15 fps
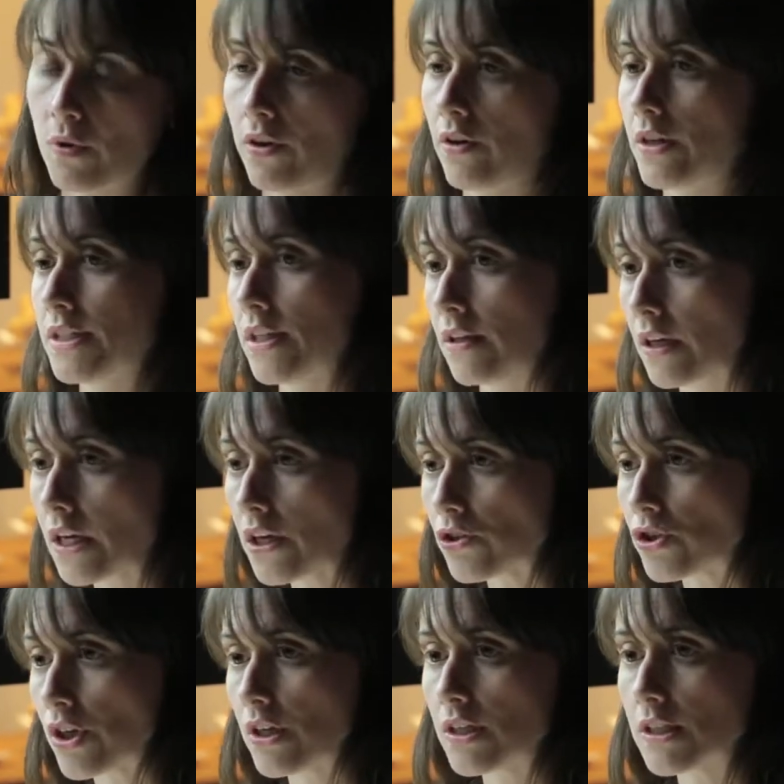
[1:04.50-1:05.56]
whether it's in the
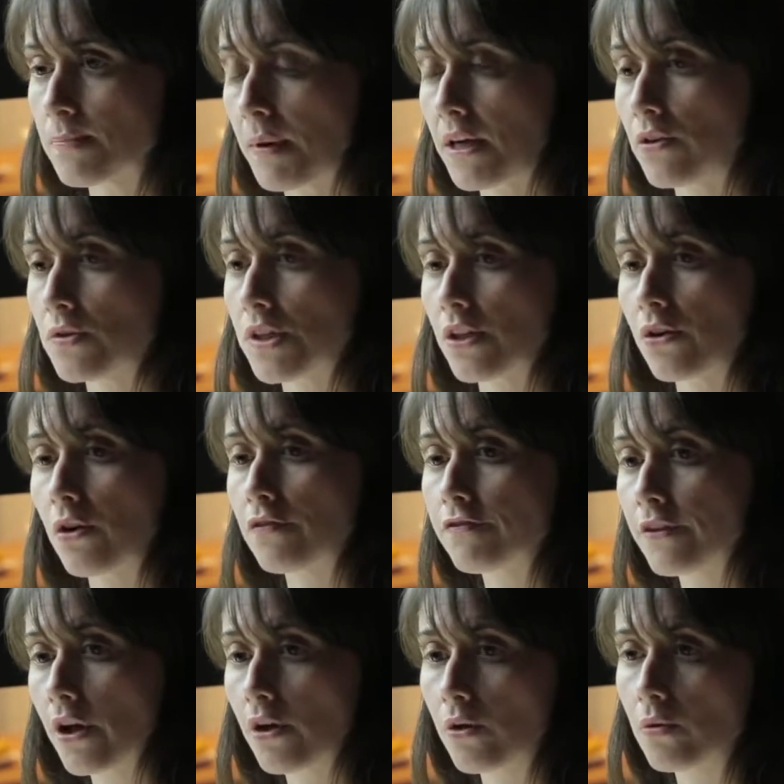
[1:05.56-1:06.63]
kitchens by using low
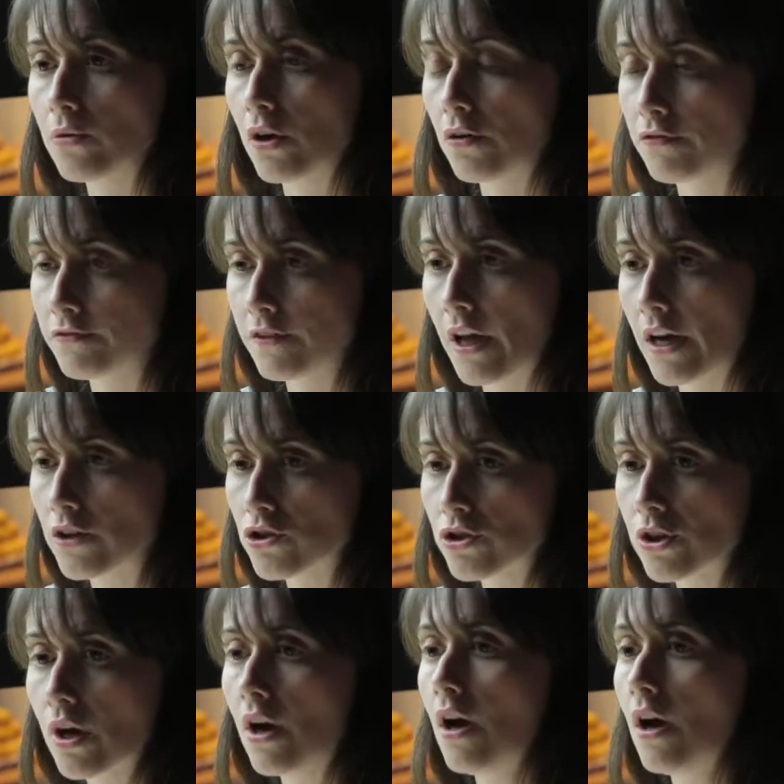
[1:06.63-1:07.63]
flow, low flush.